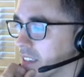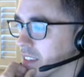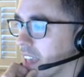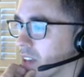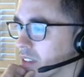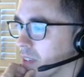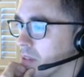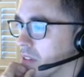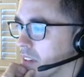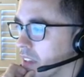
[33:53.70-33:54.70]
skaters they
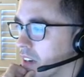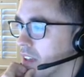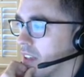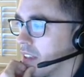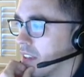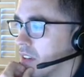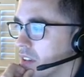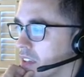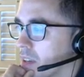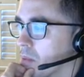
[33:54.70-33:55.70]
put on there. They're the
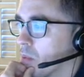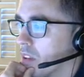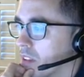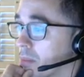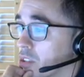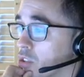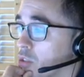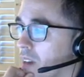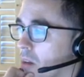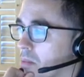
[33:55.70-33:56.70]
number two
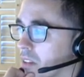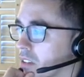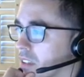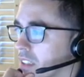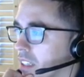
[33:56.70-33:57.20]
power play unit